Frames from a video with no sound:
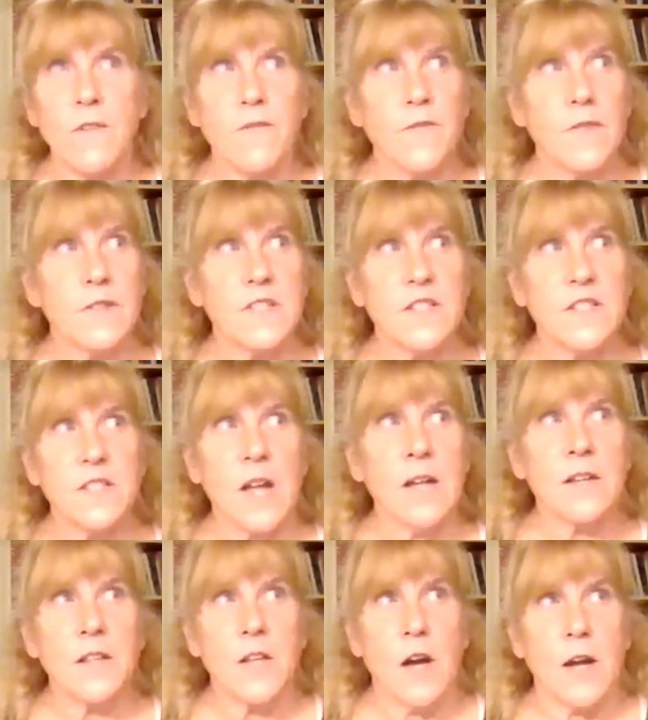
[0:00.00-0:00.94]
of
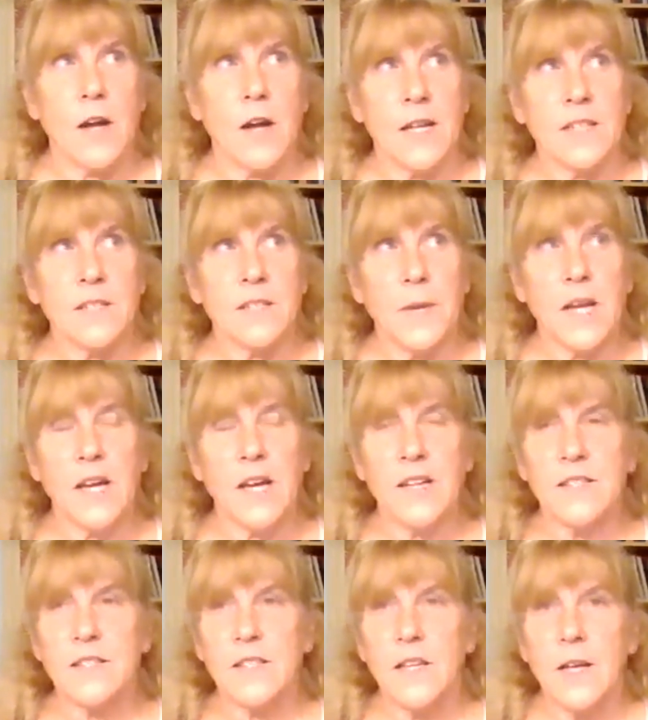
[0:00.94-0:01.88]
stunned the audience
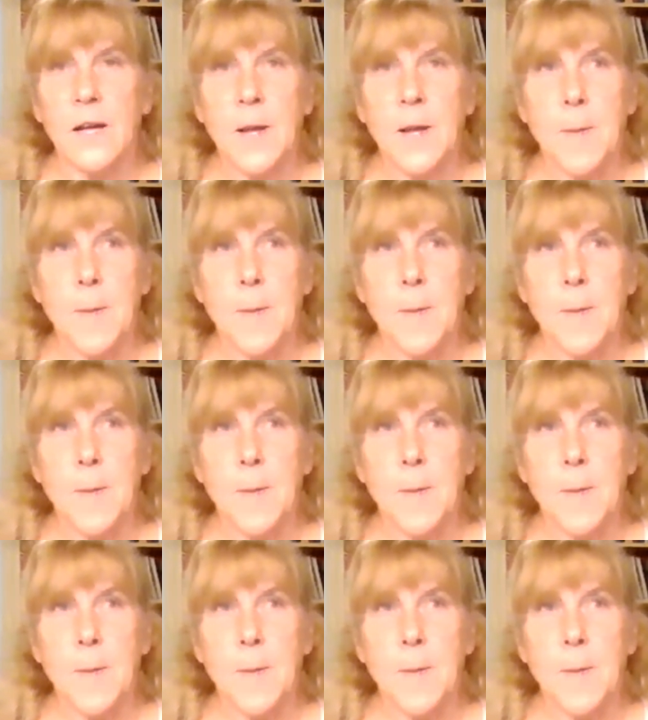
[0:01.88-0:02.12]
because